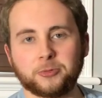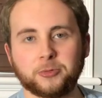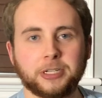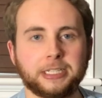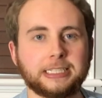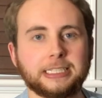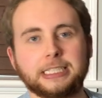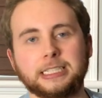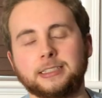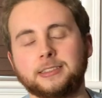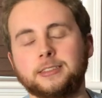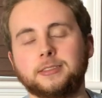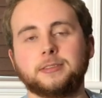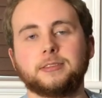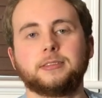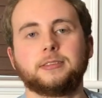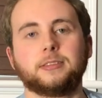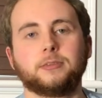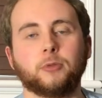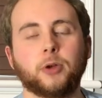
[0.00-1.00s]
really.
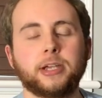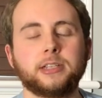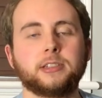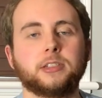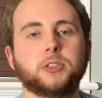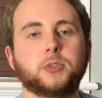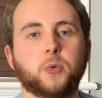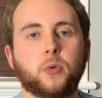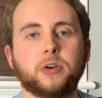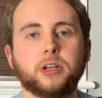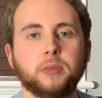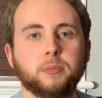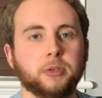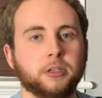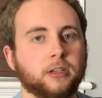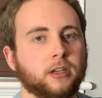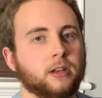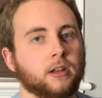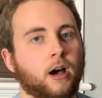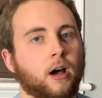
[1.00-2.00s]
Raising $20
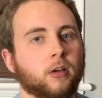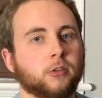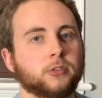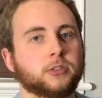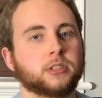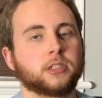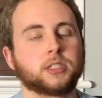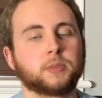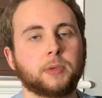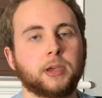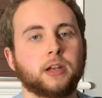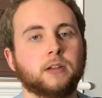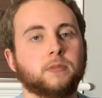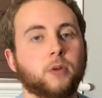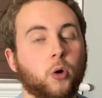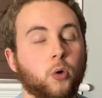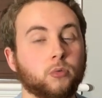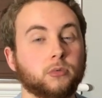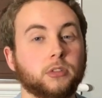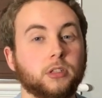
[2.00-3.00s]
million in the span of
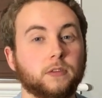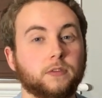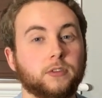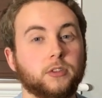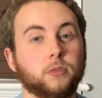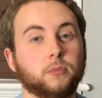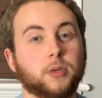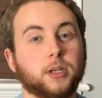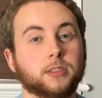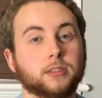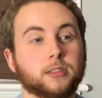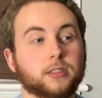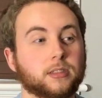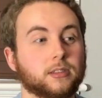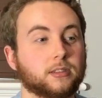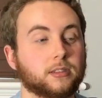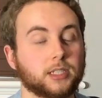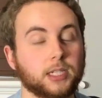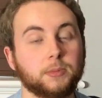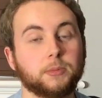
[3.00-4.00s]
only a few months
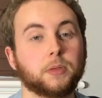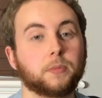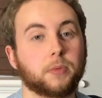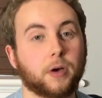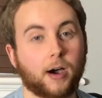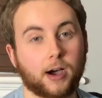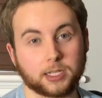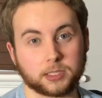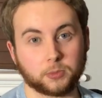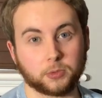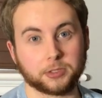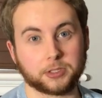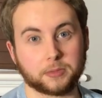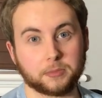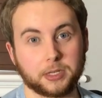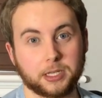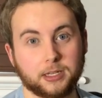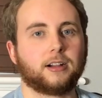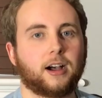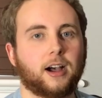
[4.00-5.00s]
seemed impossible to
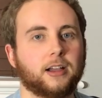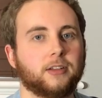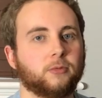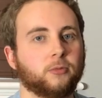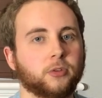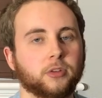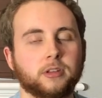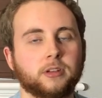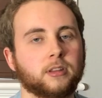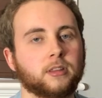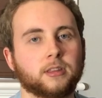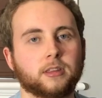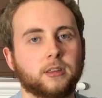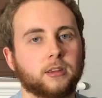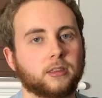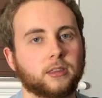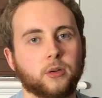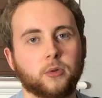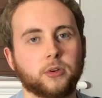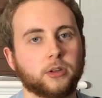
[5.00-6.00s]
me. I really didn't
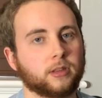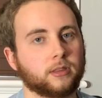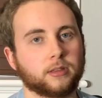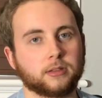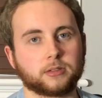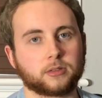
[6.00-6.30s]
think they would hit this